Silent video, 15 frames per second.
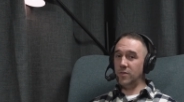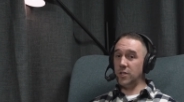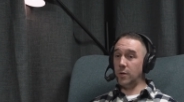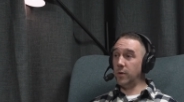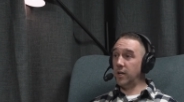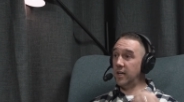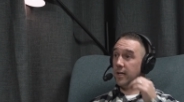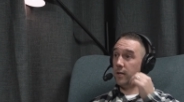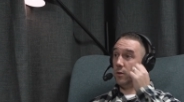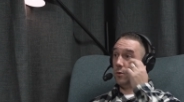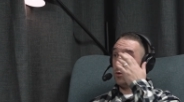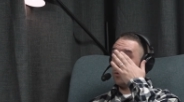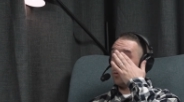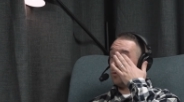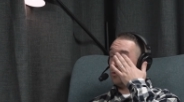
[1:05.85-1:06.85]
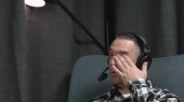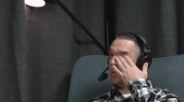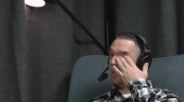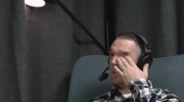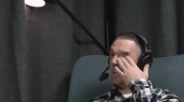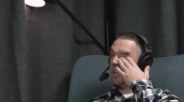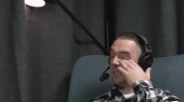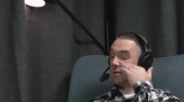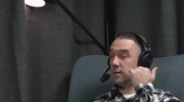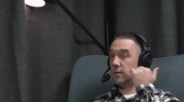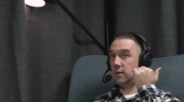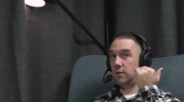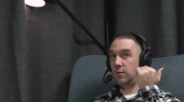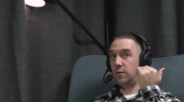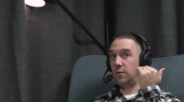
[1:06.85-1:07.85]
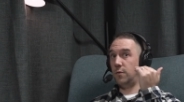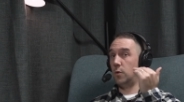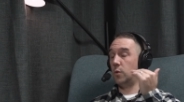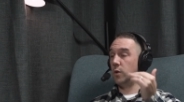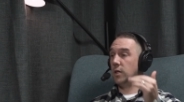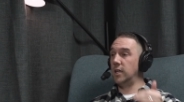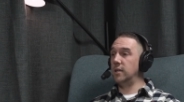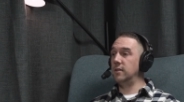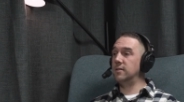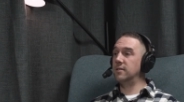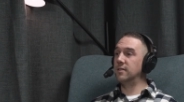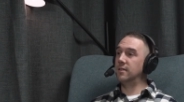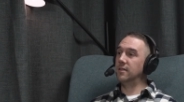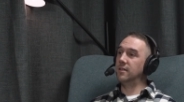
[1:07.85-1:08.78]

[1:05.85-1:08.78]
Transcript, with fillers: So I went and had a look through the last four years